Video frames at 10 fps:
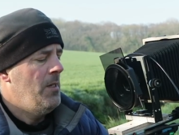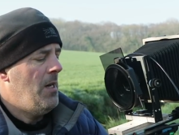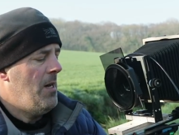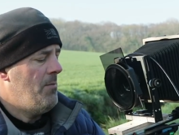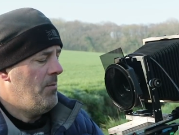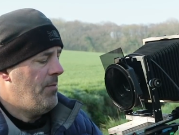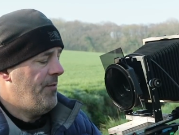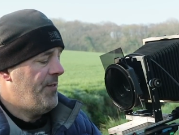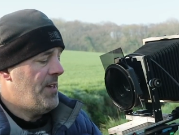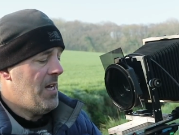But
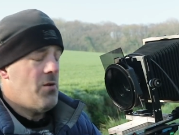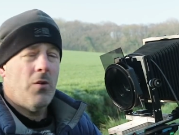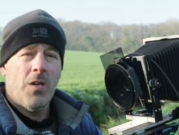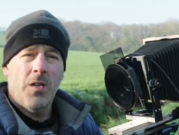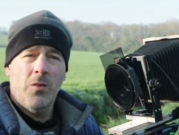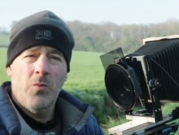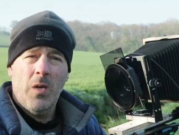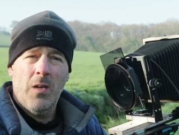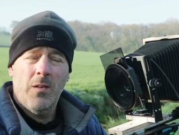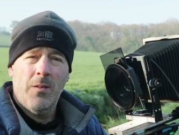for now, I'm going
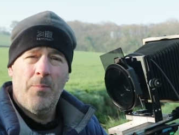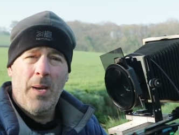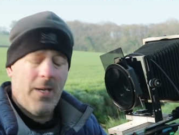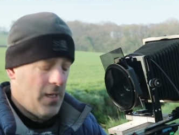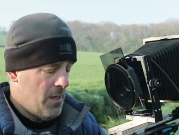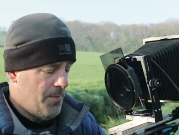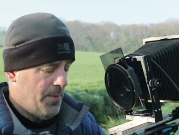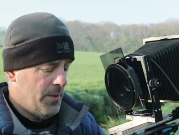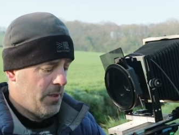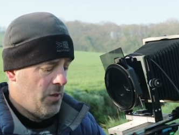to pack up,
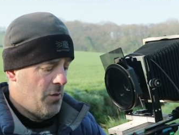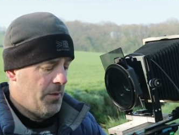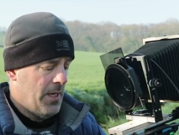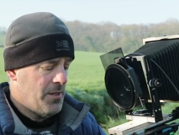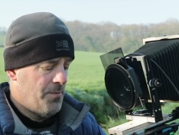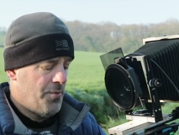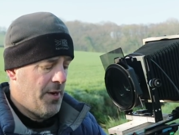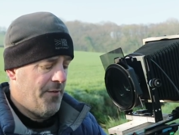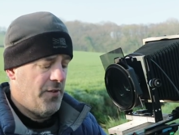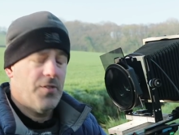go and get some
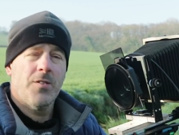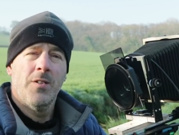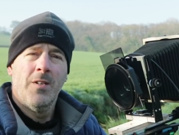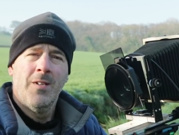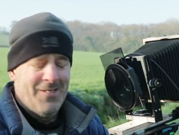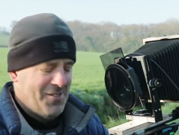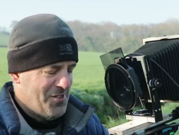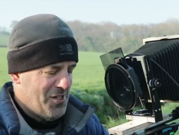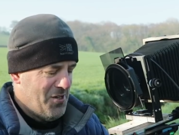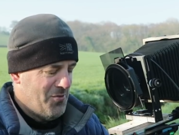breakfast.
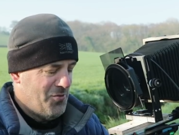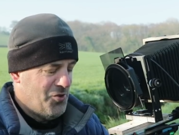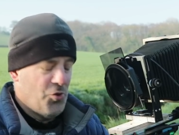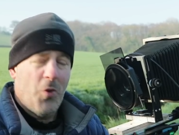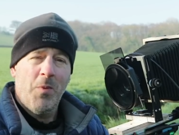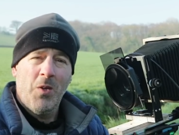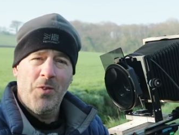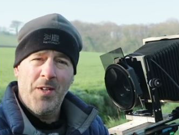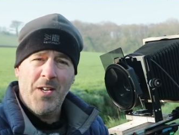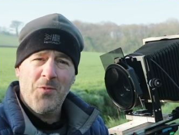So join me on
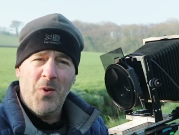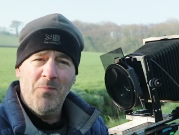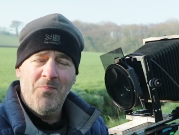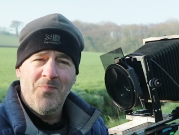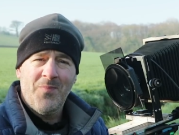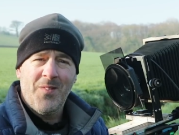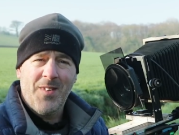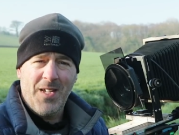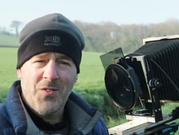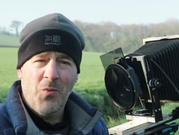the next one.
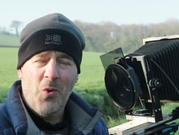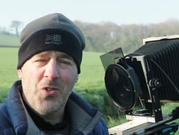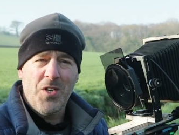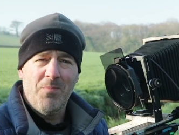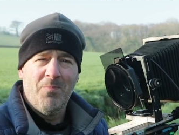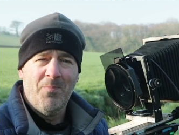Thanks for watching.